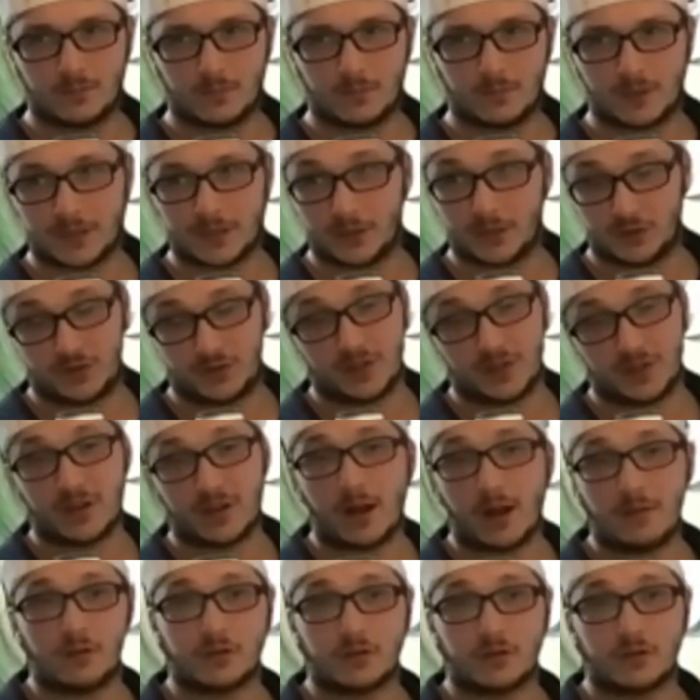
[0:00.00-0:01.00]
I guess you say
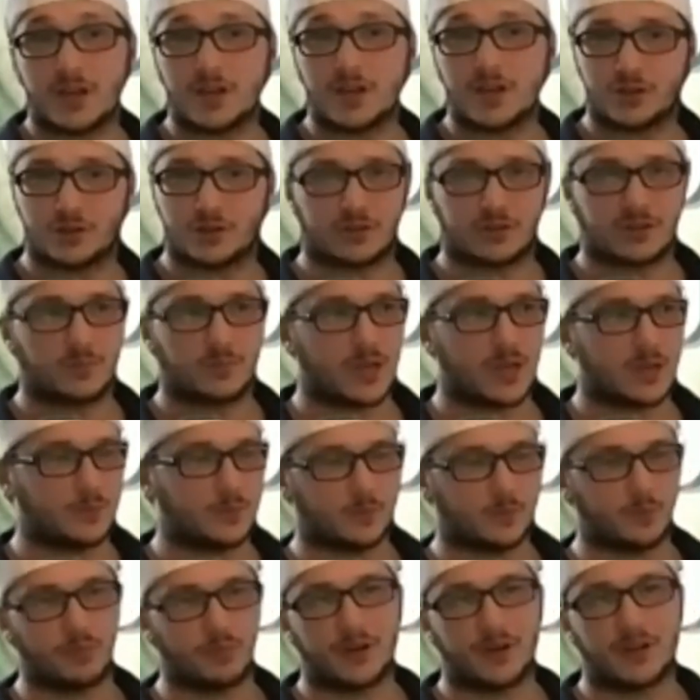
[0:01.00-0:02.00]
conversation or some type
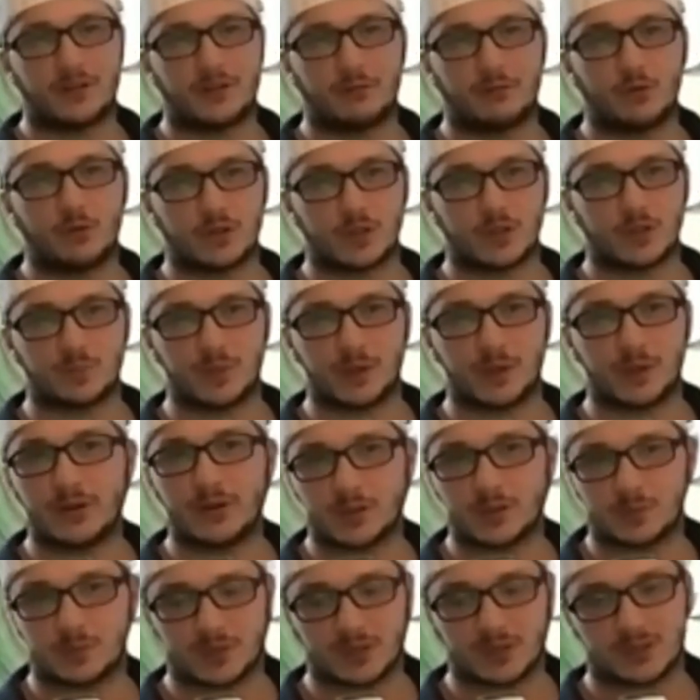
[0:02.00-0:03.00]
of breakthrough
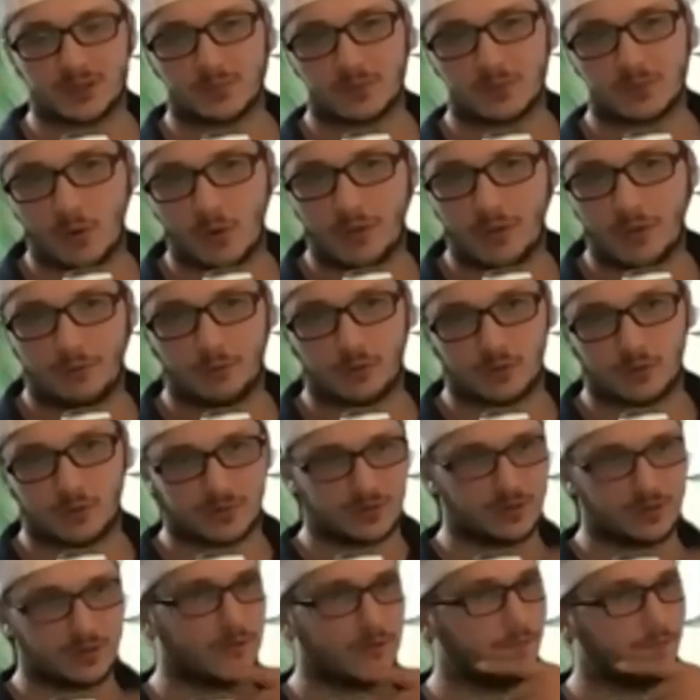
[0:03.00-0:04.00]
experience because I'm going through some
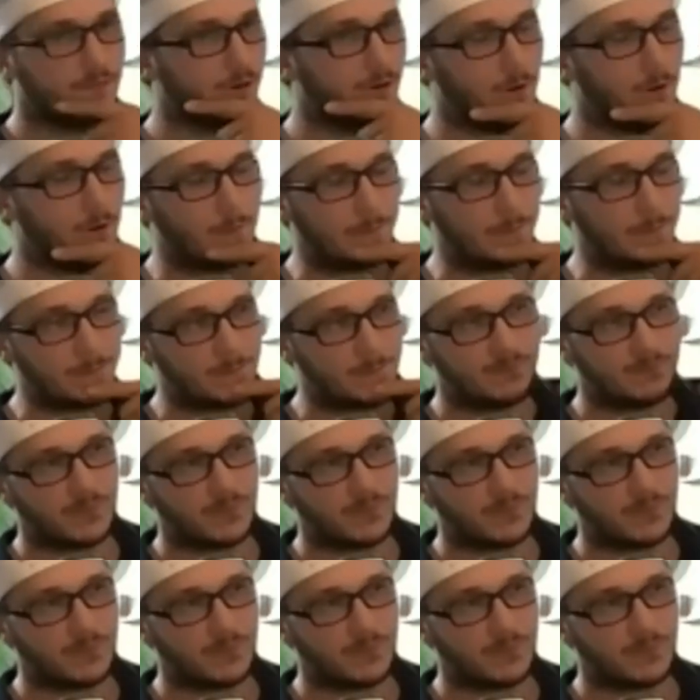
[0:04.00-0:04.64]
stuff, you know.